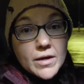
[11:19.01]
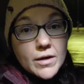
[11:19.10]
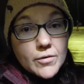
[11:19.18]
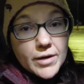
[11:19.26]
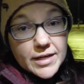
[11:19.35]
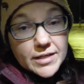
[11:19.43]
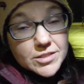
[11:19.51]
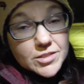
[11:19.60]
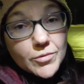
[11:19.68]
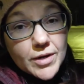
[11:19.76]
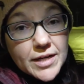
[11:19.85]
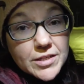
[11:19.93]
Okay,
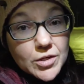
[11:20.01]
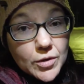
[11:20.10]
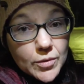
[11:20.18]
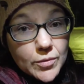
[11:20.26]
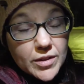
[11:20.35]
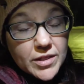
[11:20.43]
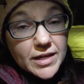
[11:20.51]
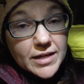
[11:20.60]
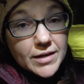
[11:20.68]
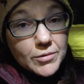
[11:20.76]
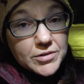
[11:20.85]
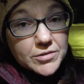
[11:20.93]
so I know that
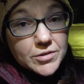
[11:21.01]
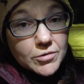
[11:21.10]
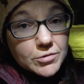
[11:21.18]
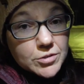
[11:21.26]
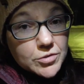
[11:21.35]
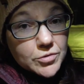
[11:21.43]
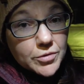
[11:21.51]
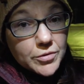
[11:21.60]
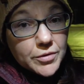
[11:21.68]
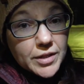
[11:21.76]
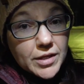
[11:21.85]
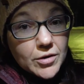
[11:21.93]
I went to the grocery store
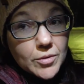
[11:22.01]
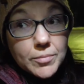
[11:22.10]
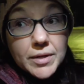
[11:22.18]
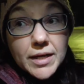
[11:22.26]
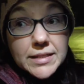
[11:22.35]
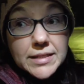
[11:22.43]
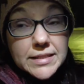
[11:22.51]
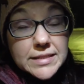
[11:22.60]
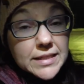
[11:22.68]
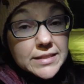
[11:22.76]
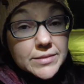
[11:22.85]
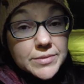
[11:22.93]
earlier, but I need to
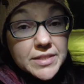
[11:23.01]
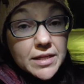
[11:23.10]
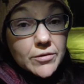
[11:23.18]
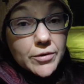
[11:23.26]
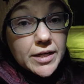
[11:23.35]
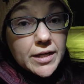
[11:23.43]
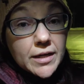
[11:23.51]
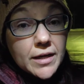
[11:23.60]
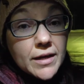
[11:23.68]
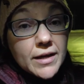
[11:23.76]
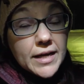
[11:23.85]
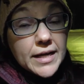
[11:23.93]
get some celery
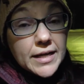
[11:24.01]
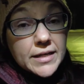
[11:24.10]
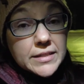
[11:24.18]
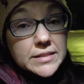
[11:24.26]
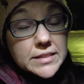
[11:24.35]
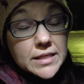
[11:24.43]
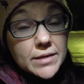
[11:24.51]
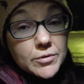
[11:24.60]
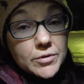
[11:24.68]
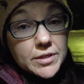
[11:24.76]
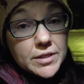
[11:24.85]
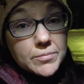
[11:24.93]
and I'm
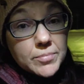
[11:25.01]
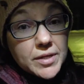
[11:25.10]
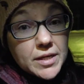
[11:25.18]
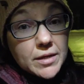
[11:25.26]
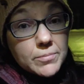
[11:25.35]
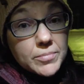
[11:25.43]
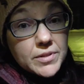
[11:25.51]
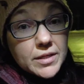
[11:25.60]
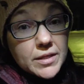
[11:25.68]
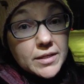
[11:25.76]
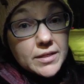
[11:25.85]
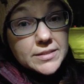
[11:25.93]
gonna pick up
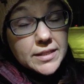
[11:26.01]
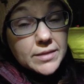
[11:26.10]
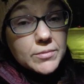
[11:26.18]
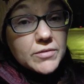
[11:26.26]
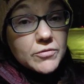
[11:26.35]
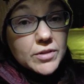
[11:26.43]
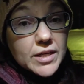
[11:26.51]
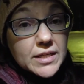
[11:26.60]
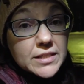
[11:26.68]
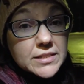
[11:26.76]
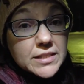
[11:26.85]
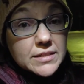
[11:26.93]
the deli meat for the
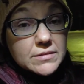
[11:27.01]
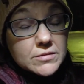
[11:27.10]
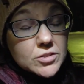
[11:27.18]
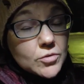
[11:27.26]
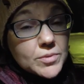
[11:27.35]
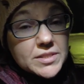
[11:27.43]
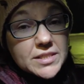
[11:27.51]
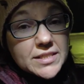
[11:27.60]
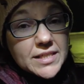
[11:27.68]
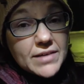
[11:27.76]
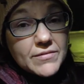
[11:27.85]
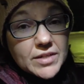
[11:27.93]
kids. They Sobeys didn't
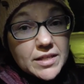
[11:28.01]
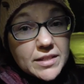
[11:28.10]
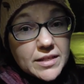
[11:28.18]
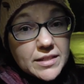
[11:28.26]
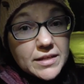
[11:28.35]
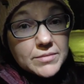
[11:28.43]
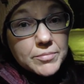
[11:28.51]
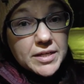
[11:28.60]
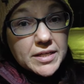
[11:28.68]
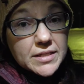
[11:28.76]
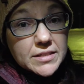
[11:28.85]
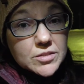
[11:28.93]
have anything that my
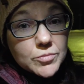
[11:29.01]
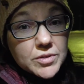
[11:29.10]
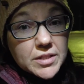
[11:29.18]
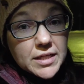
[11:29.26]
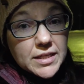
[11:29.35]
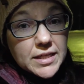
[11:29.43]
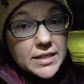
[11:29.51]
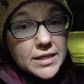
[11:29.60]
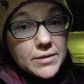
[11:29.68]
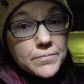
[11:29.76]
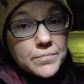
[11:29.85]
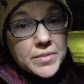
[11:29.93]
kids would like
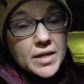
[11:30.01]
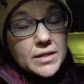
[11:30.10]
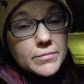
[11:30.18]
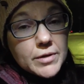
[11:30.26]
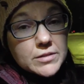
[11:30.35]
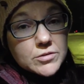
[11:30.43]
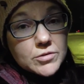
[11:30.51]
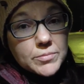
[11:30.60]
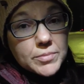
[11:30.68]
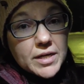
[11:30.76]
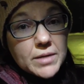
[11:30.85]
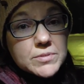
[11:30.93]
eating. And I'm also gonna
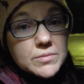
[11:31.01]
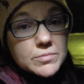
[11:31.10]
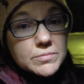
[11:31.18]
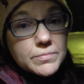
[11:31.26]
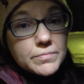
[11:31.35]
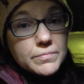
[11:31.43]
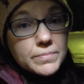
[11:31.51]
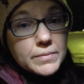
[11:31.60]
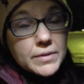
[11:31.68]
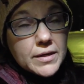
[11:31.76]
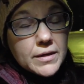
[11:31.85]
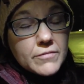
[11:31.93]
pick up some
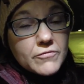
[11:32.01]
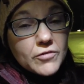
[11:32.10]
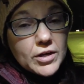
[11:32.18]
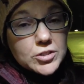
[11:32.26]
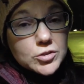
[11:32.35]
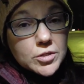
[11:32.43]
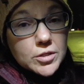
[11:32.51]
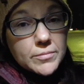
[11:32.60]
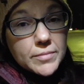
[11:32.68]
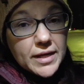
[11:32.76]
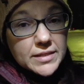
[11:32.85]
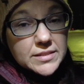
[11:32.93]
uh, fresh
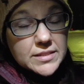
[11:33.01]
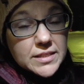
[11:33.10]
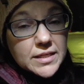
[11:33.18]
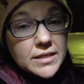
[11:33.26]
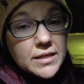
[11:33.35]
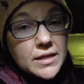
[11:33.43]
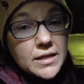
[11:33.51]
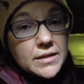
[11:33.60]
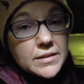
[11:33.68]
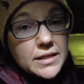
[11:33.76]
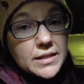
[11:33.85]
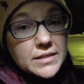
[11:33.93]
pasta.
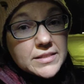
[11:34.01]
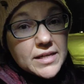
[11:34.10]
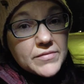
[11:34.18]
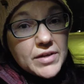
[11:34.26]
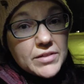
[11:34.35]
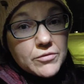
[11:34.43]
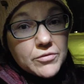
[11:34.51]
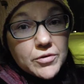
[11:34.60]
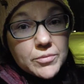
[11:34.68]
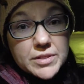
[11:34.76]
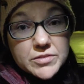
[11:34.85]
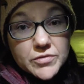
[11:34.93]
They like to have that in their
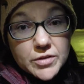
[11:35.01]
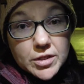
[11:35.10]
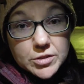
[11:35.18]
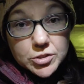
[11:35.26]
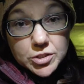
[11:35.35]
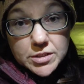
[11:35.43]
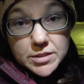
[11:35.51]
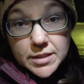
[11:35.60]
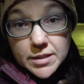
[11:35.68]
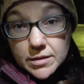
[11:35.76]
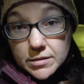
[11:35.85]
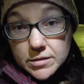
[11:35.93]
thermos for lunches.
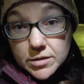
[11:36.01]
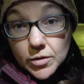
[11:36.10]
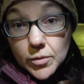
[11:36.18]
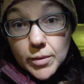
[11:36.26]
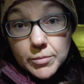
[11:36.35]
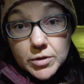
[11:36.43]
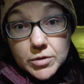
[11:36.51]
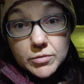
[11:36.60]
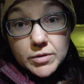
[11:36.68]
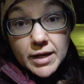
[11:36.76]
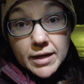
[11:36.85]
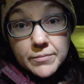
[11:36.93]
So I'm gonna do
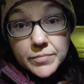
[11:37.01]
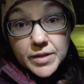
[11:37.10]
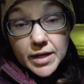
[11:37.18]
that.